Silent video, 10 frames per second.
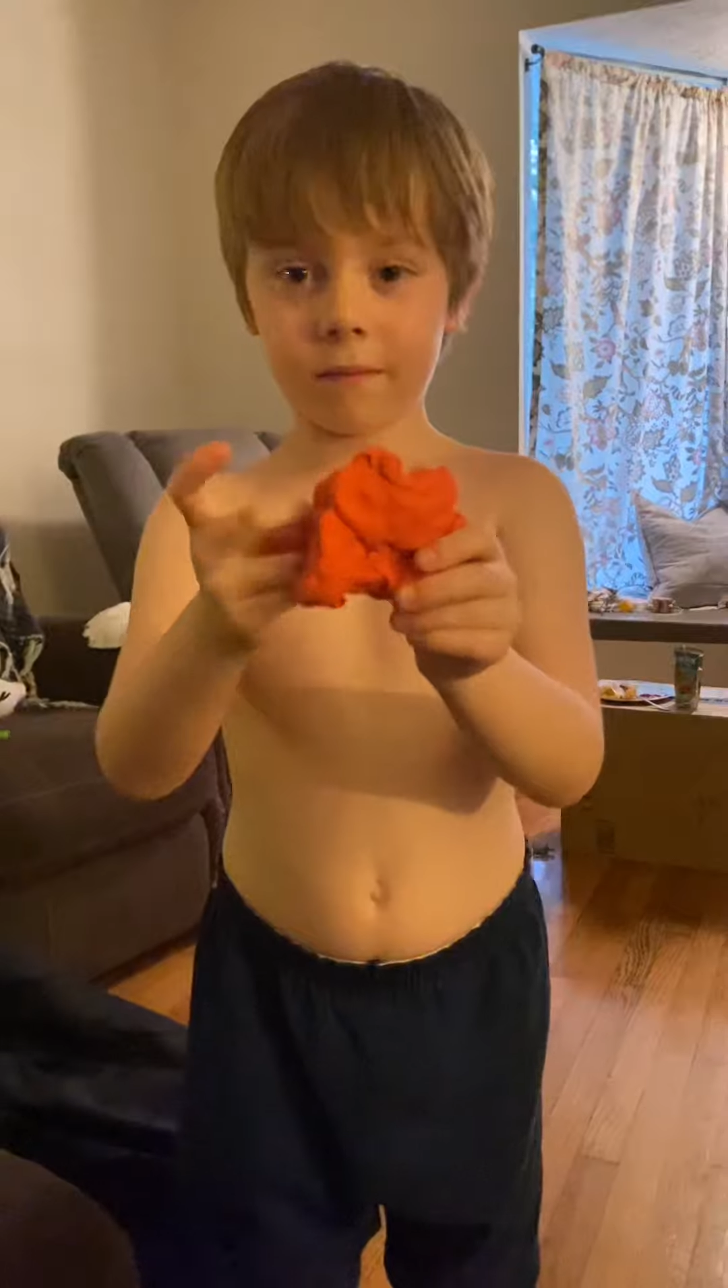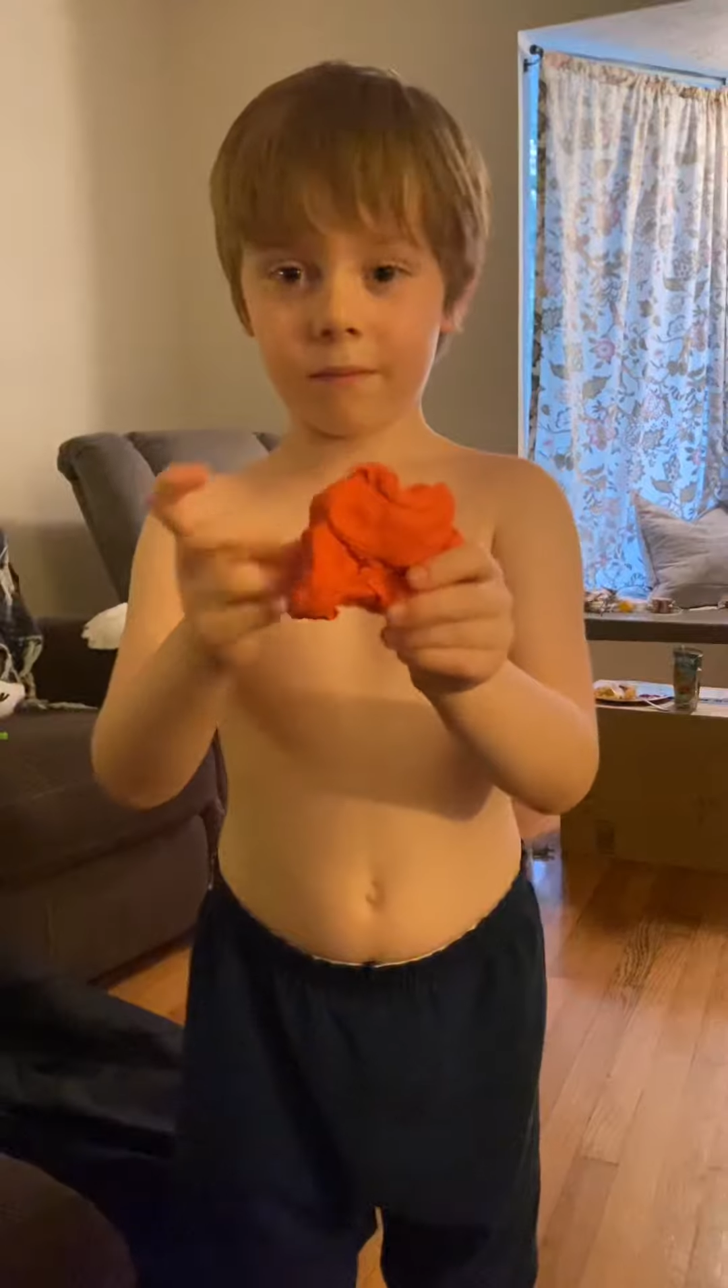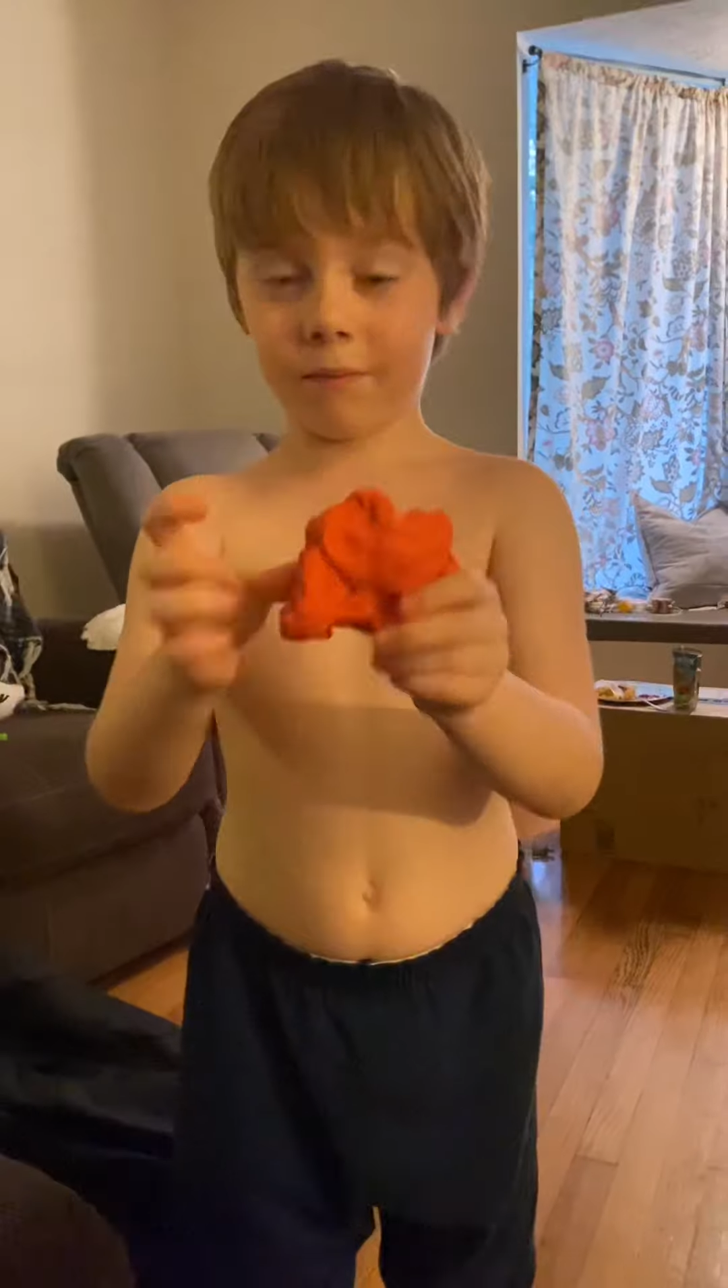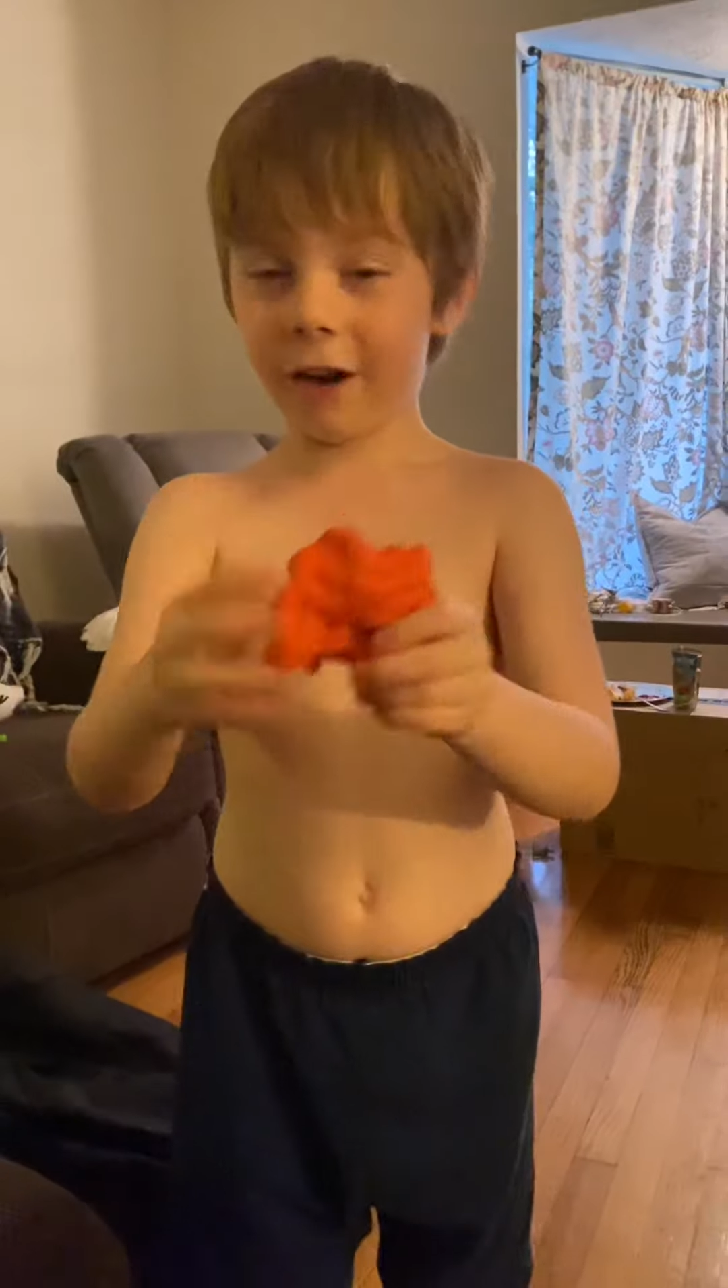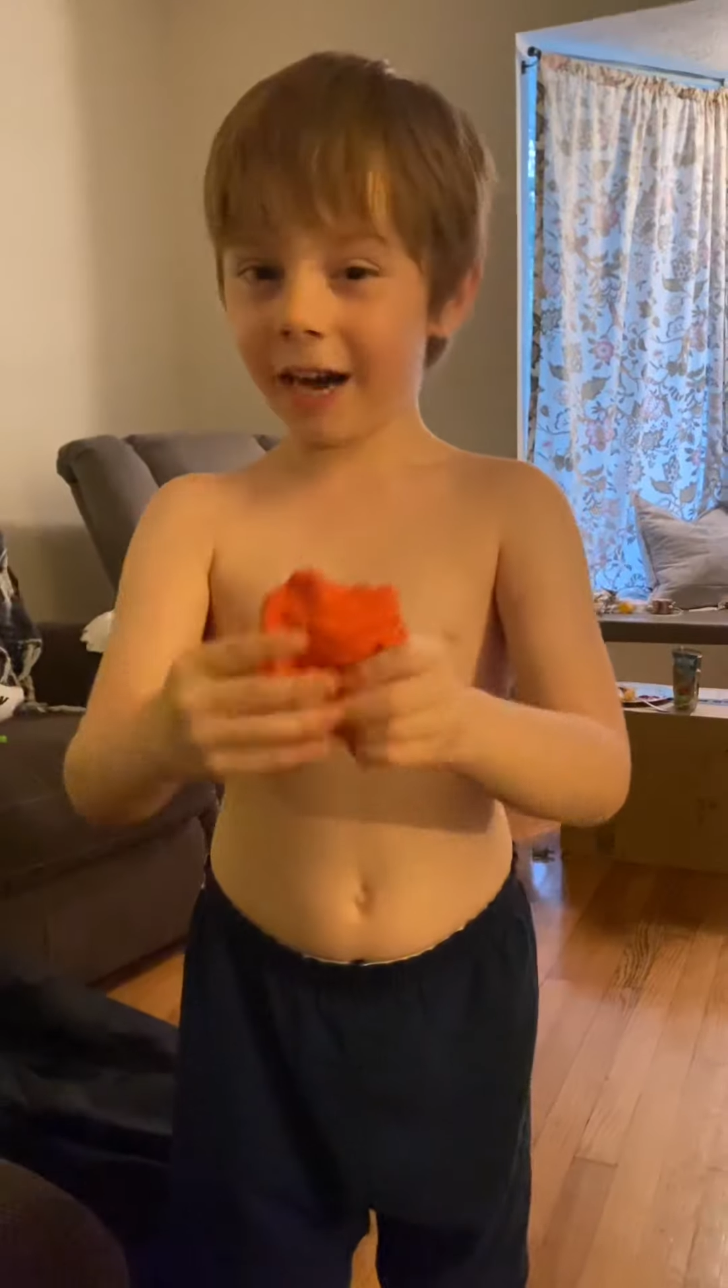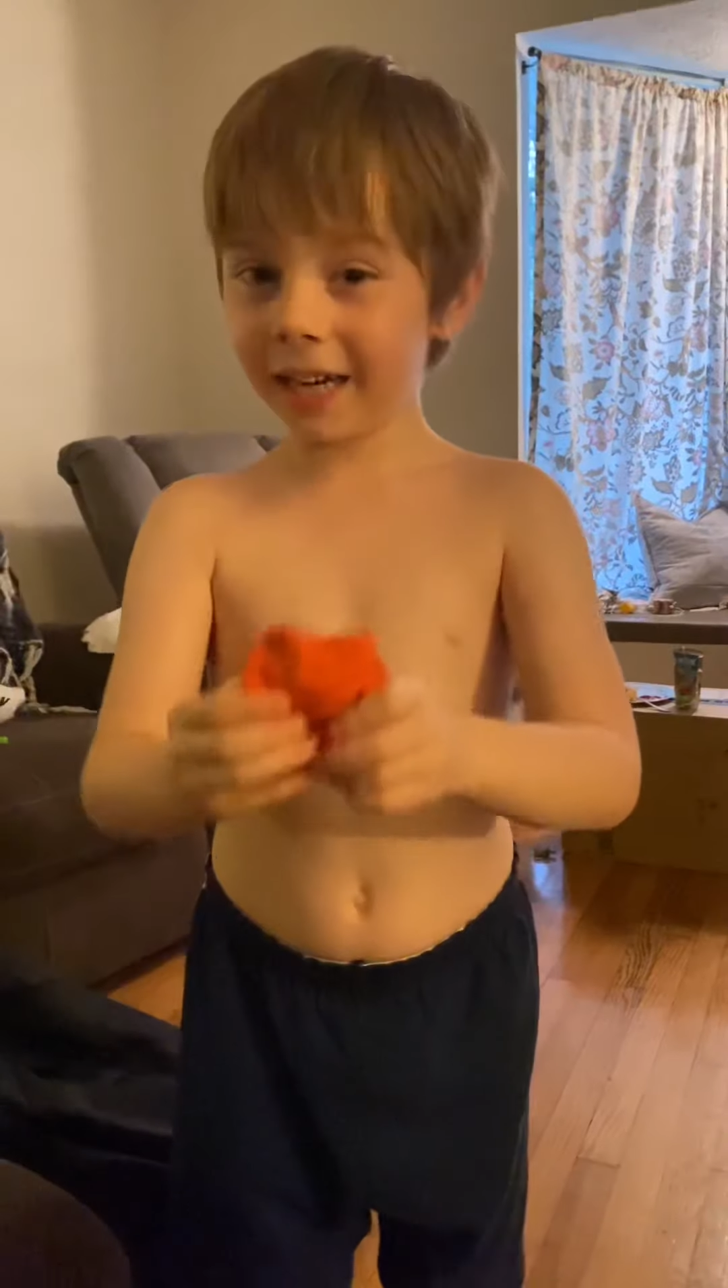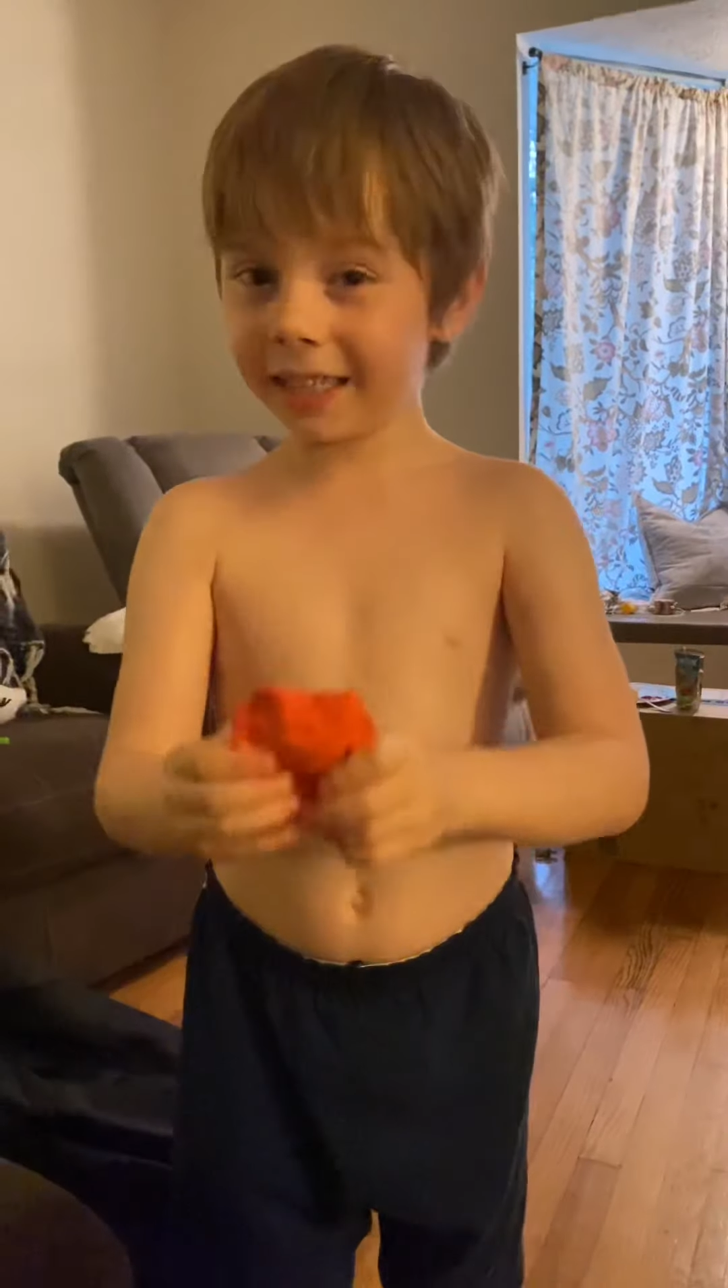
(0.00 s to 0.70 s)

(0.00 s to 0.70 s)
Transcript: bye